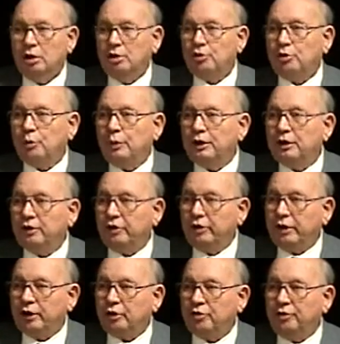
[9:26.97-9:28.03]
So we went to the
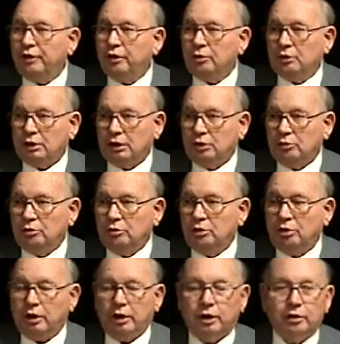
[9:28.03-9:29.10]
next field down,
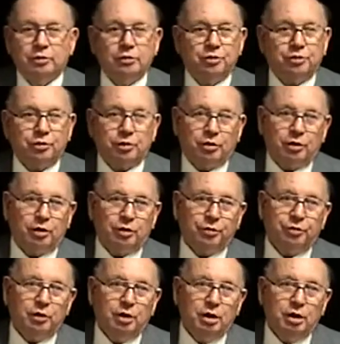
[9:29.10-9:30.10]
and sure enough,